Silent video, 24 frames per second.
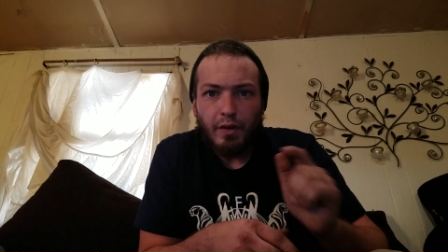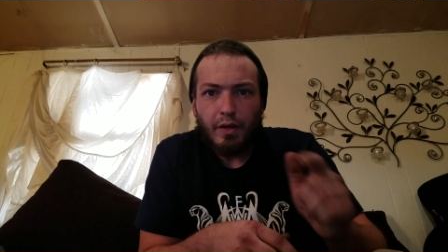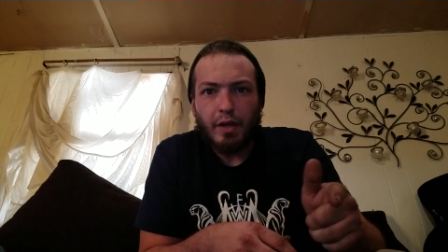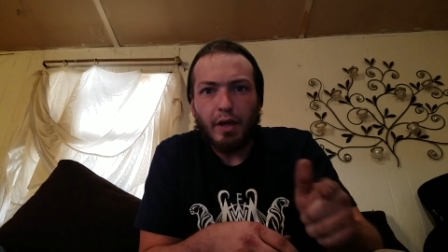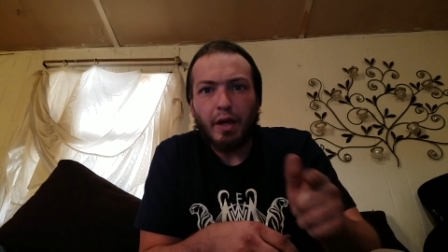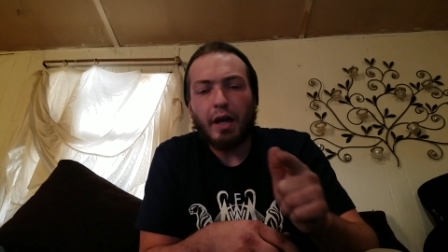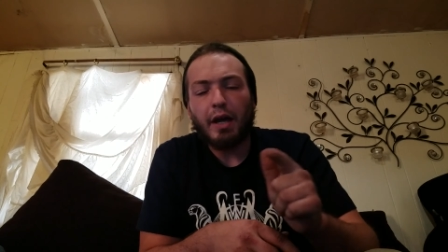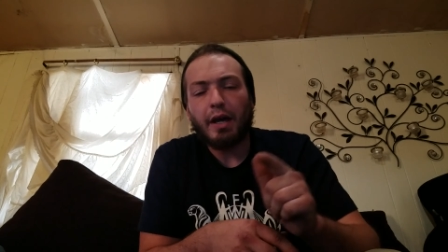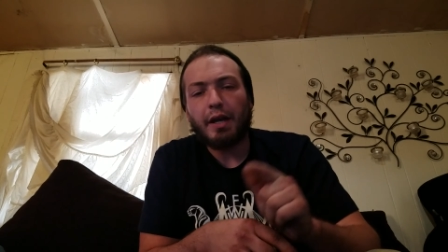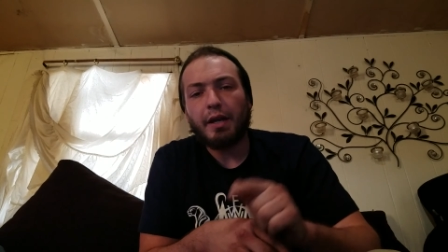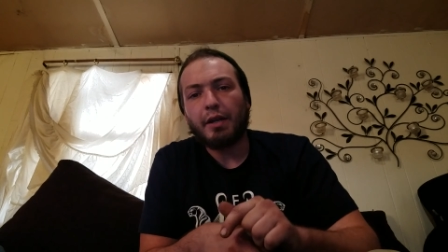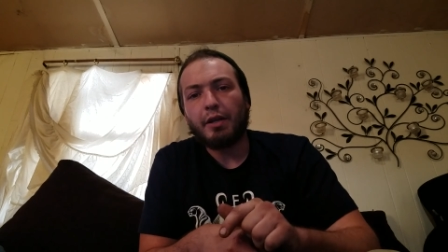
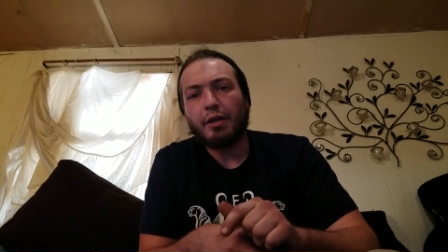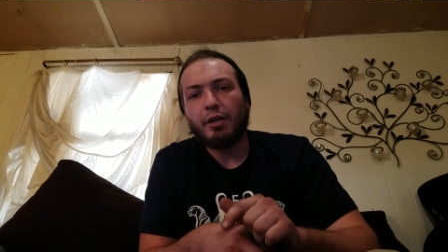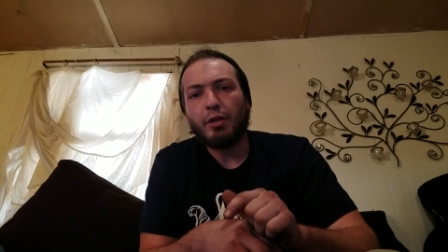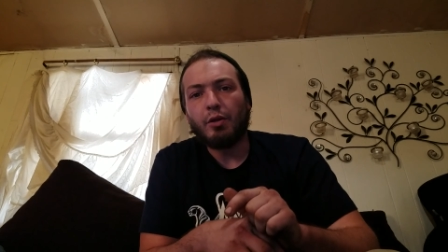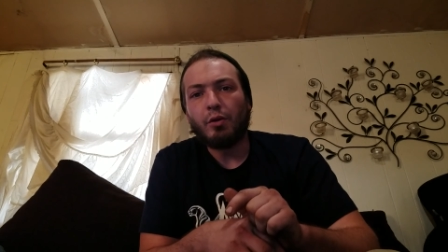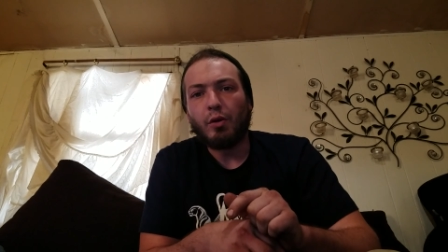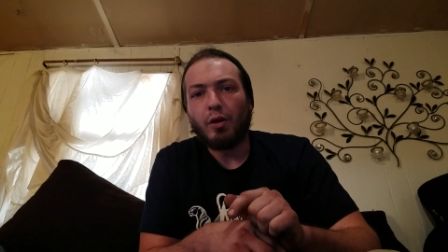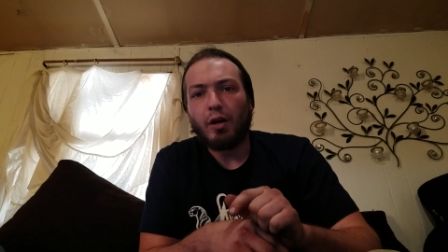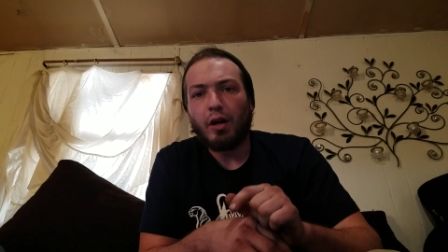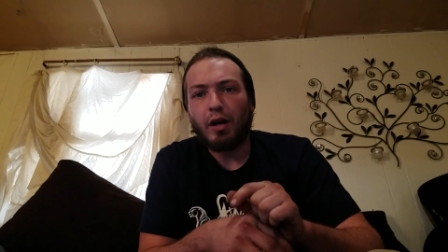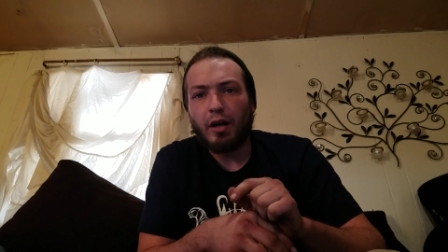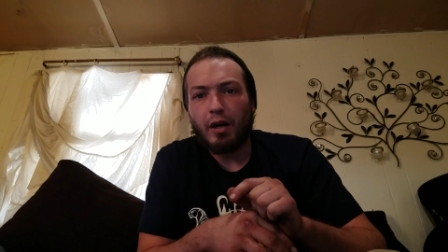got a
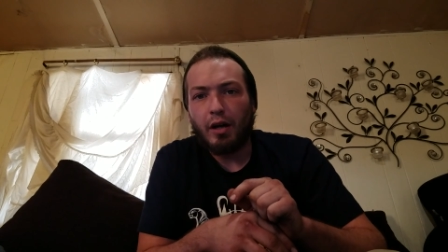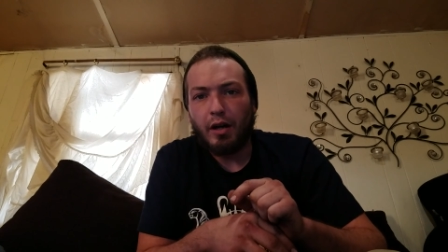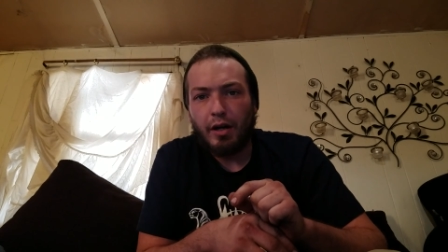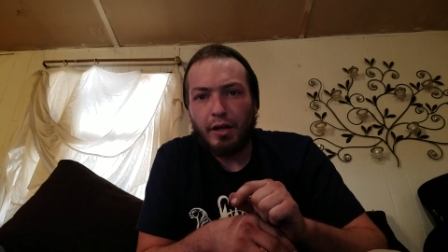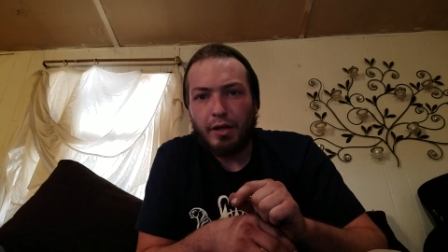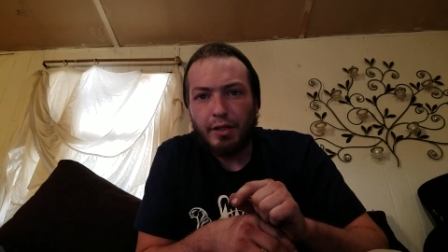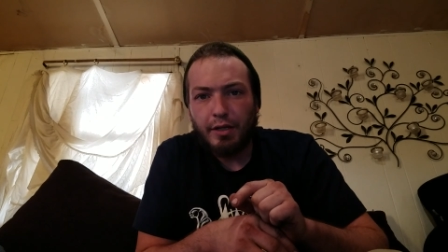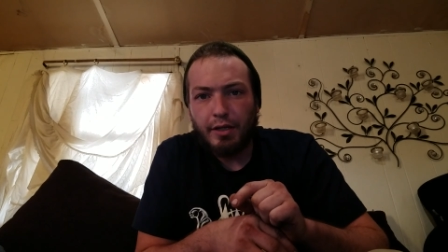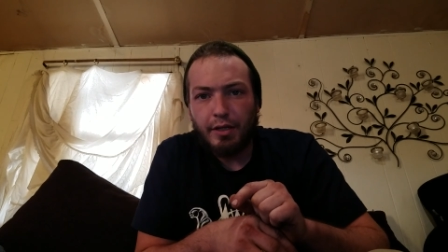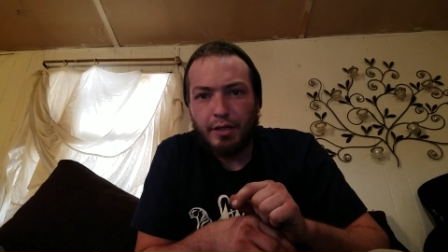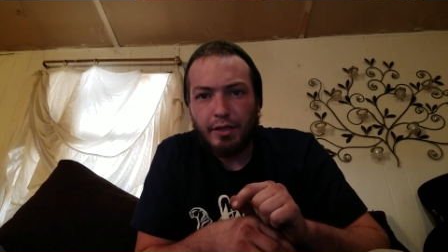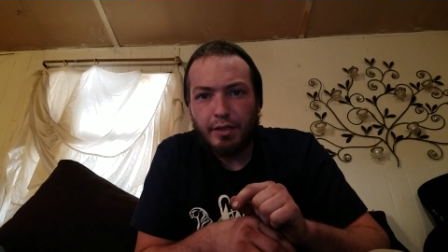new
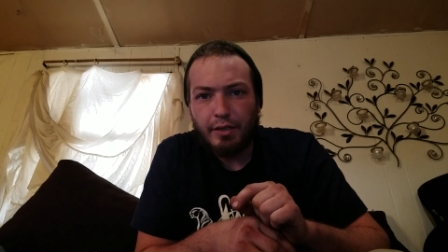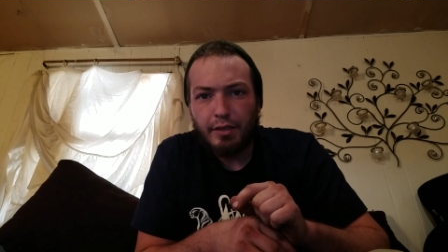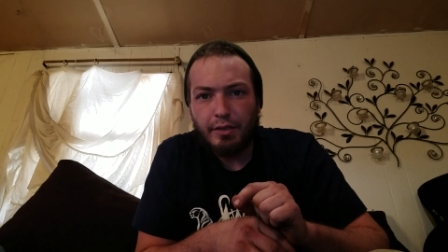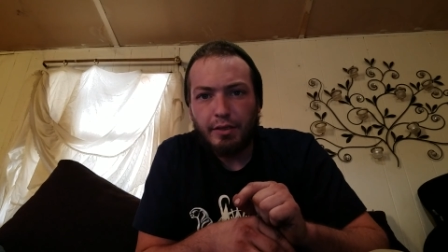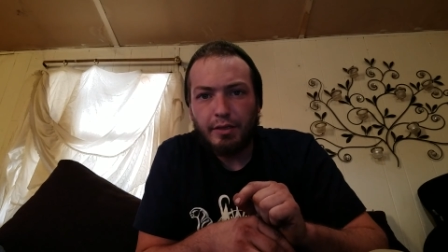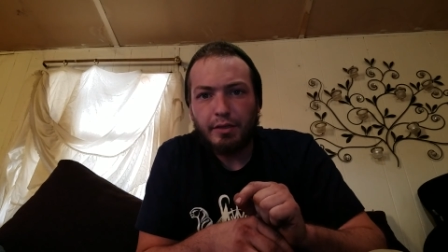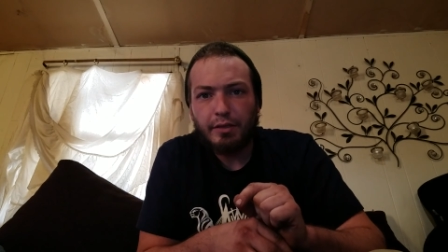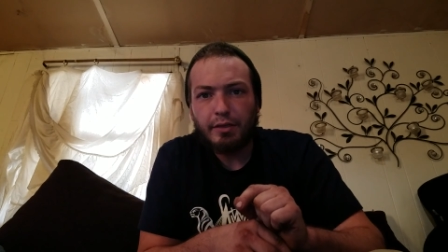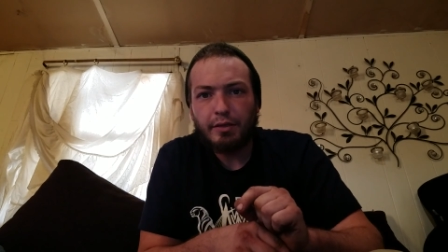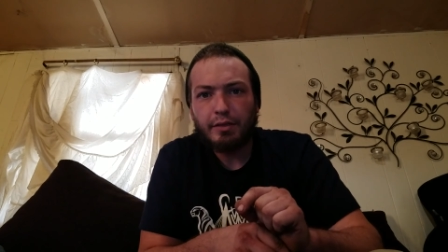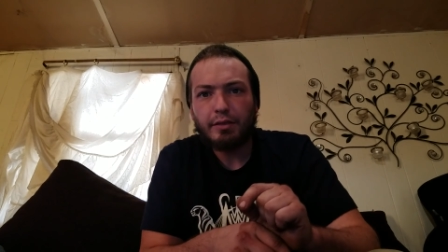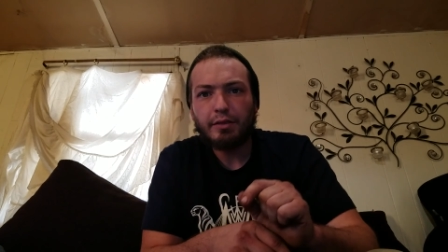Honda
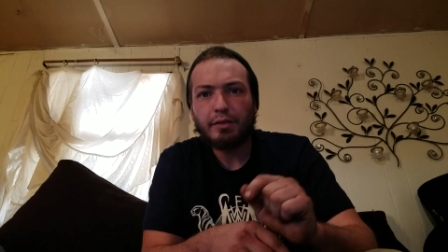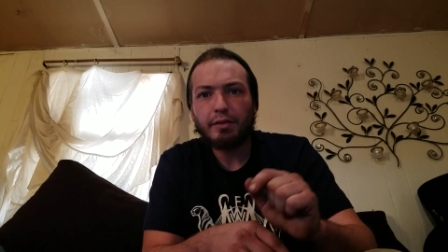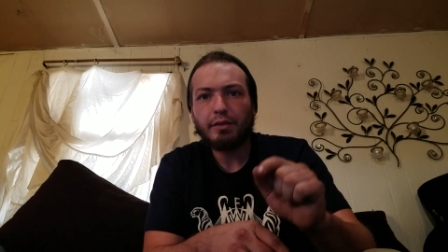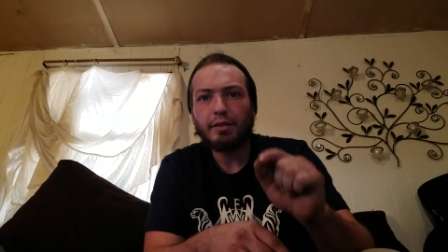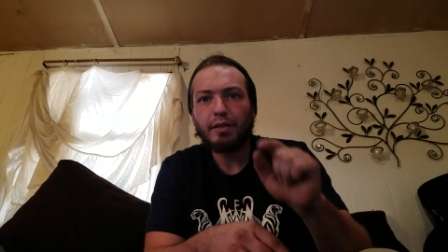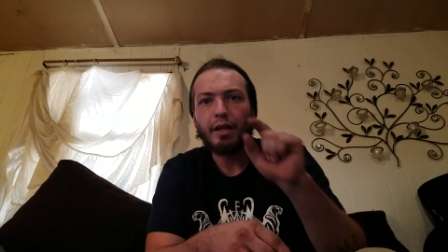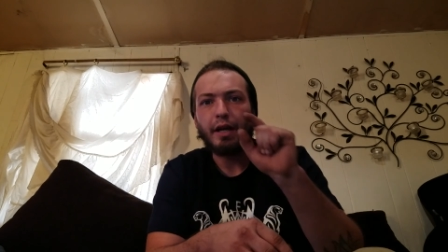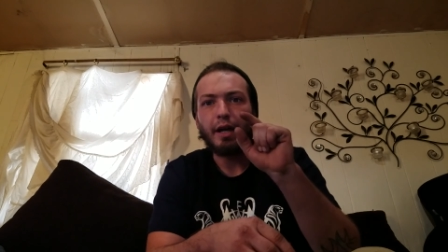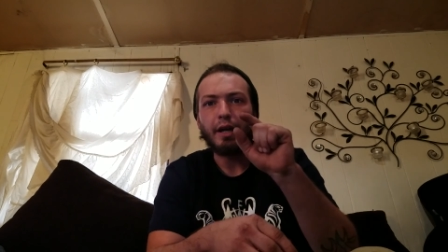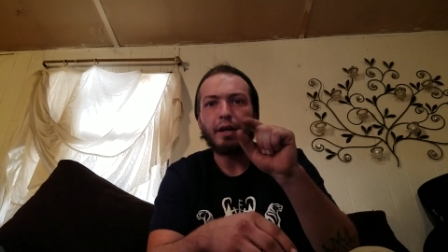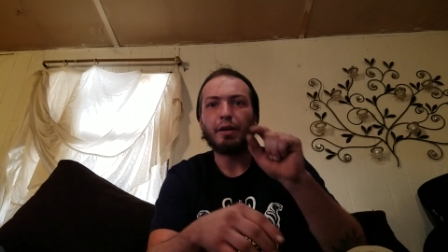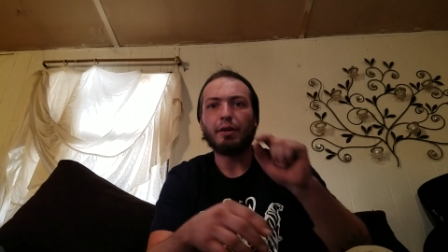
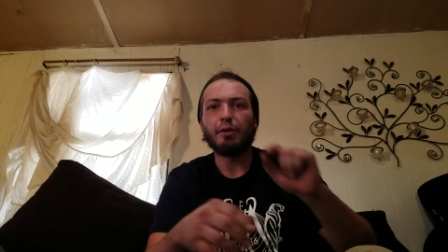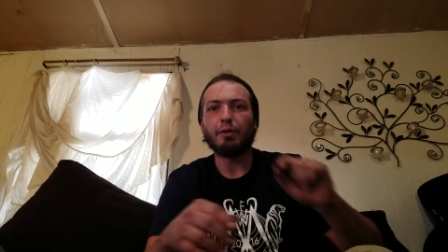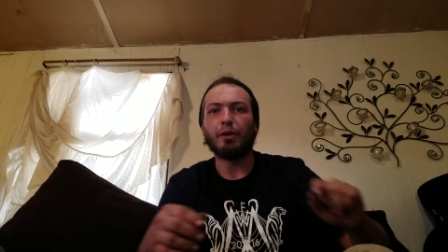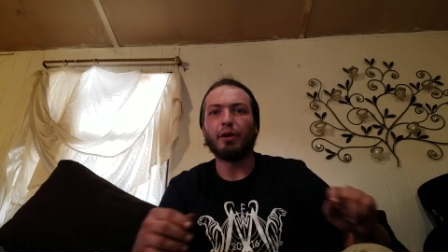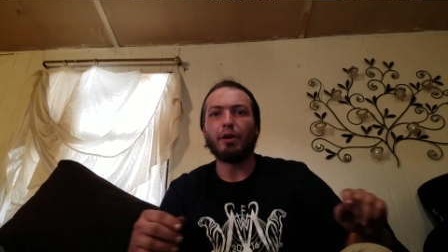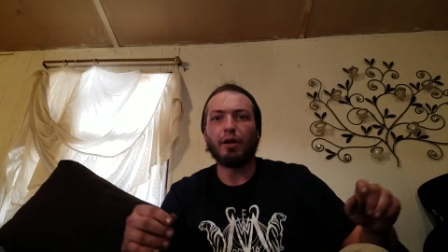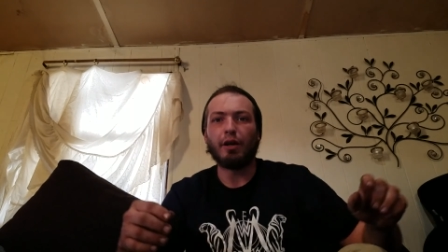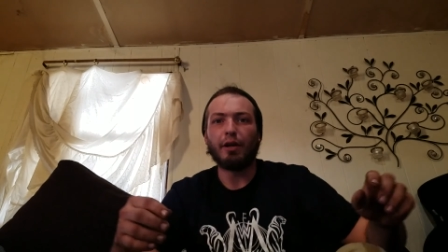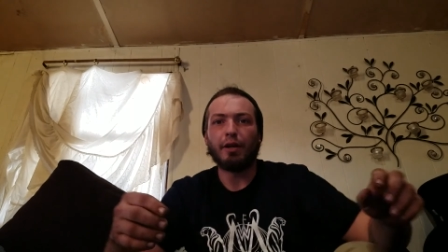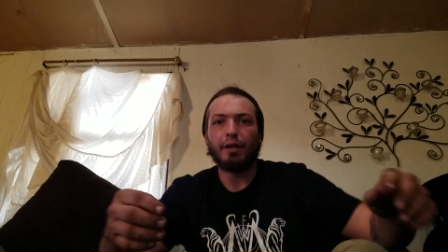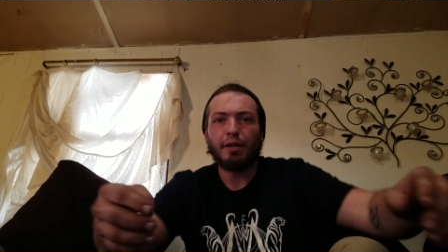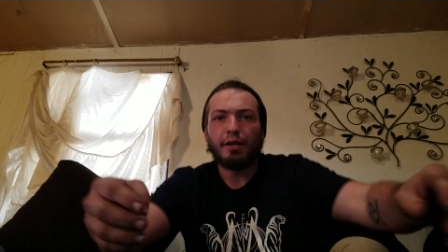got a new
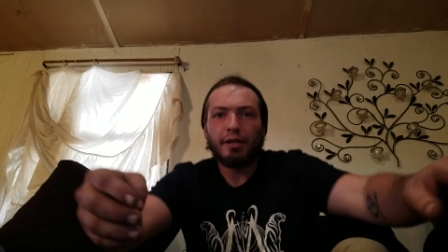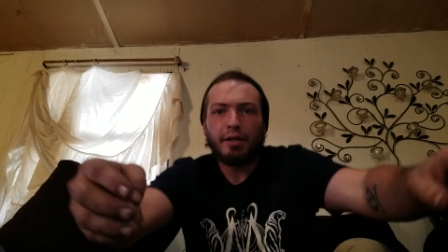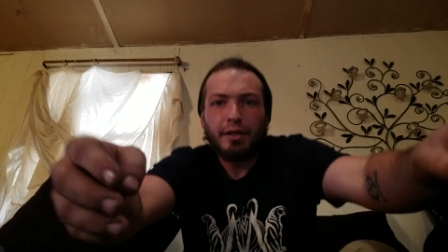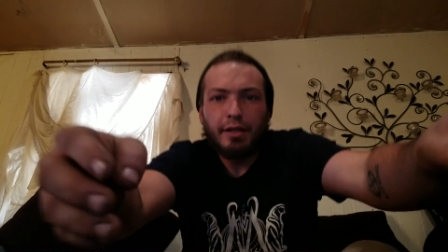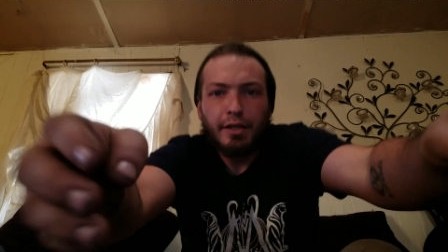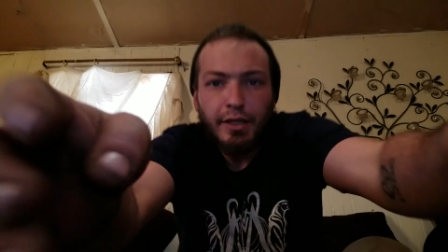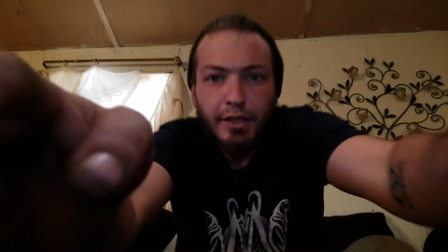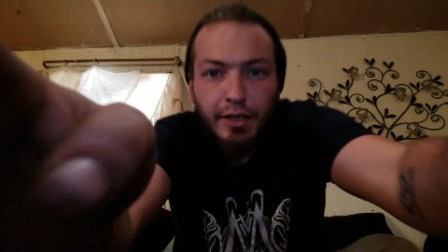Honda